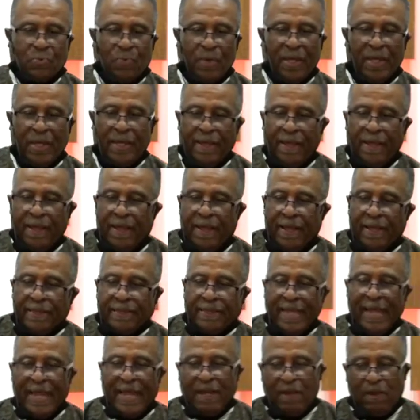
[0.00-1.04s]
We
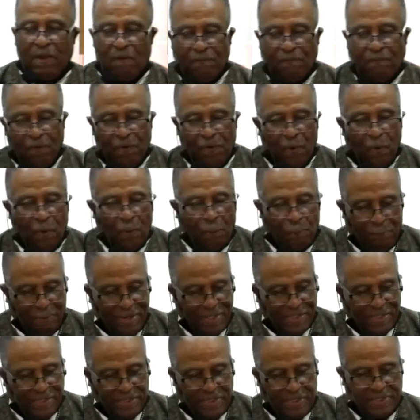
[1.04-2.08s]
thank you for your
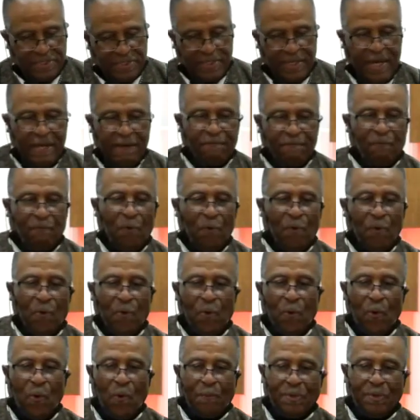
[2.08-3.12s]
presence and for
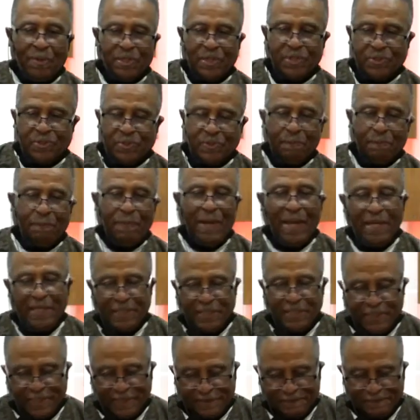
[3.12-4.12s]
your participation.